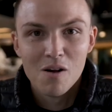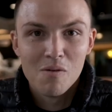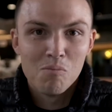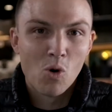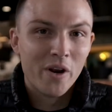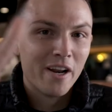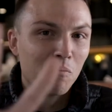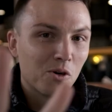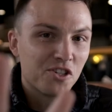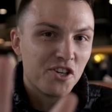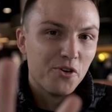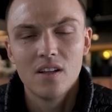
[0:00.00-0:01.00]
Point number
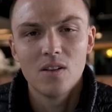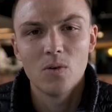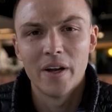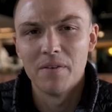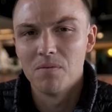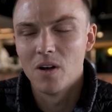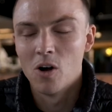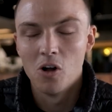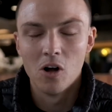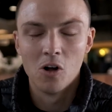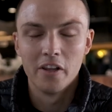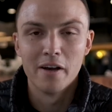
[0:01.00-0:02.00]
2. Wait,
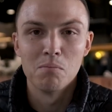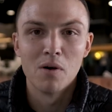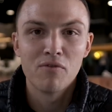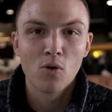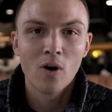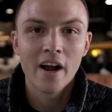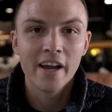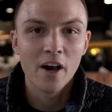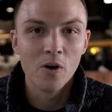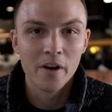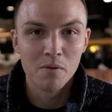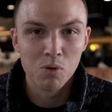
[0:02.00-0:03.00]
hold up. Before I
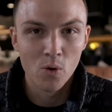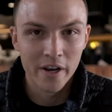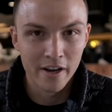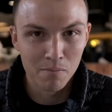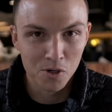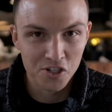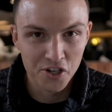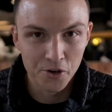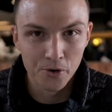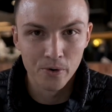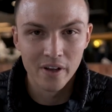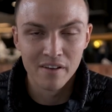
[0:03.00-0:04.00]
go into point number
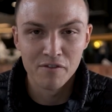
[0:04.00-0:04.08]
2, if